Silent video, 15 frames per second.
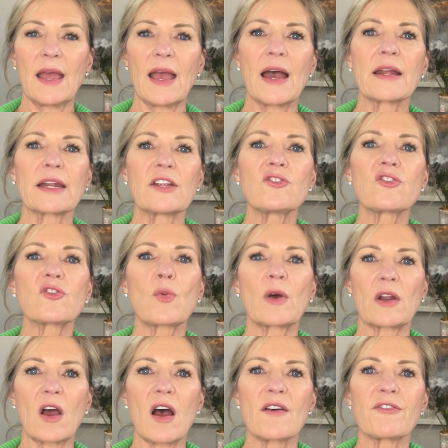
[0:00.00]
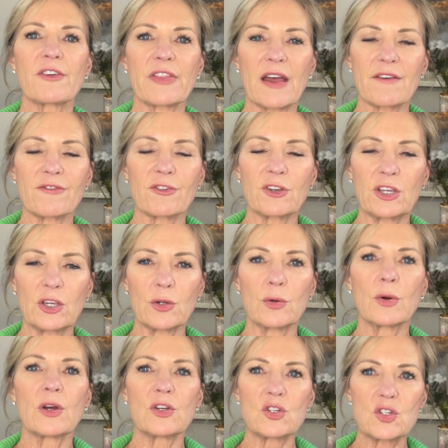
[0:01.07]
And I just want to offer that for
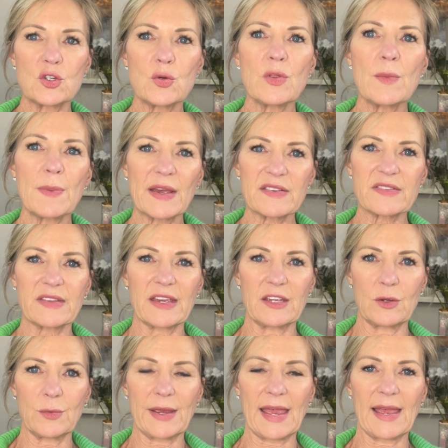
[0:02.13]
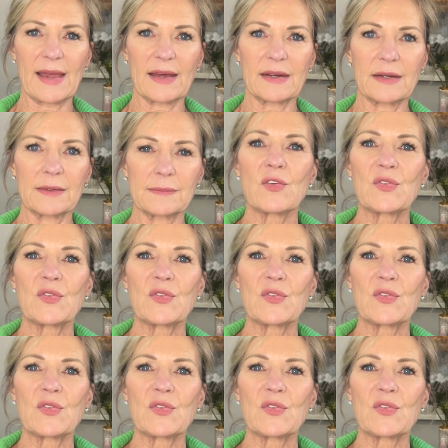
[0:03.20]
you. Do the best that you can.